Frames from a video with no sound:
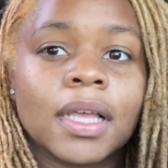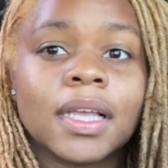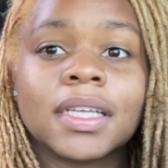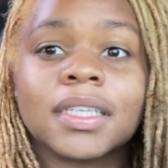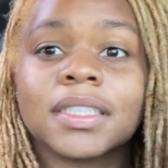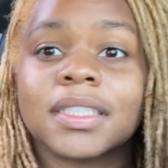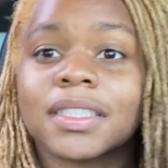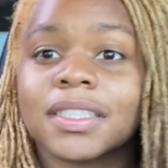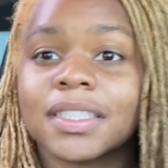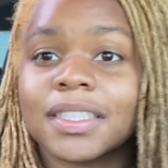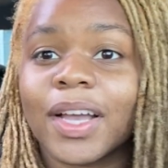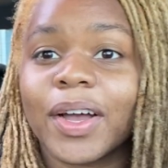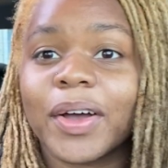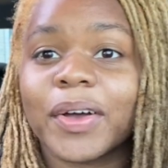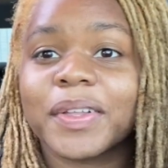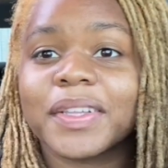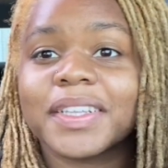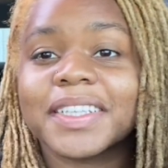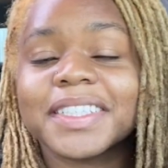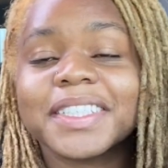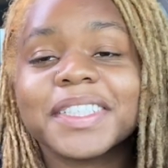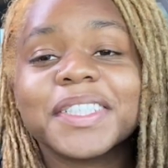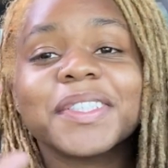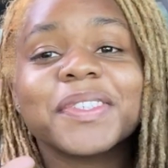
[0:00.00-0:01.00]
So
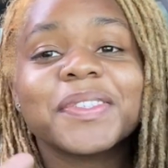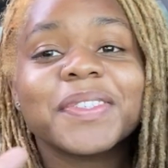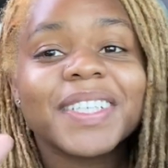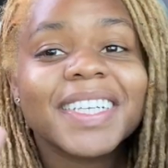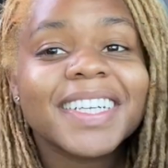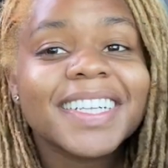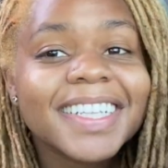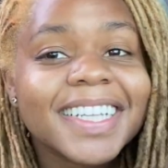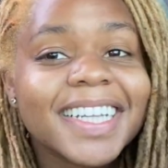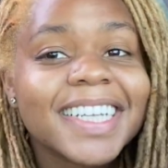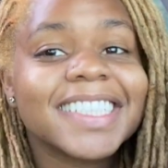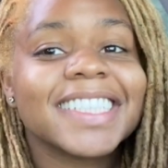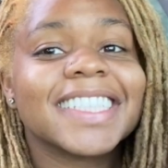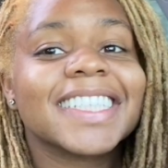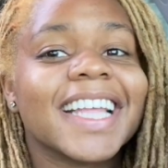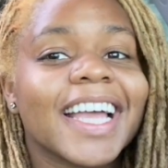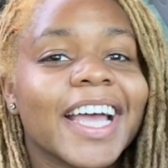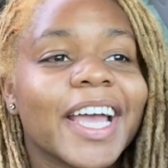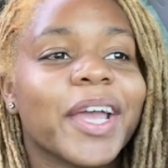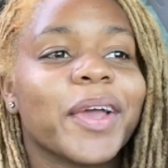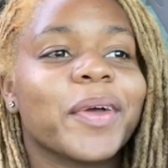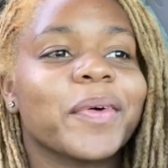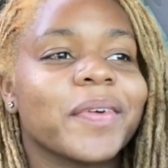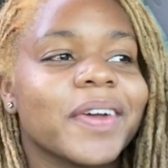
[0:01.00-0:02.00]
this is what it looks
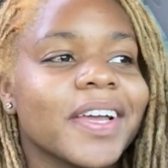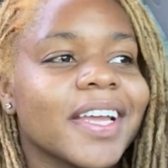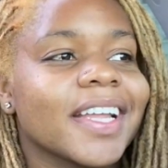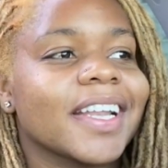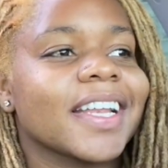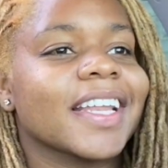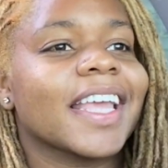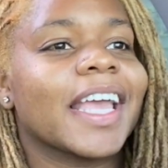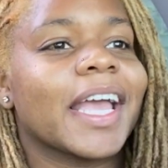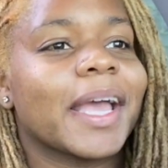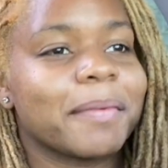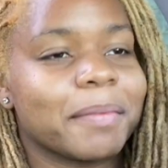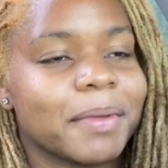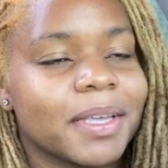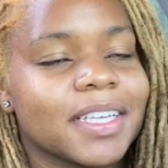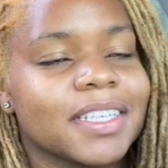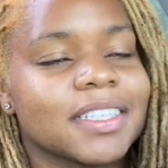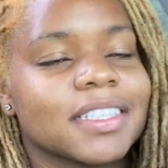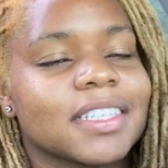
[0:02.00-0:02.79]
like when Gabby is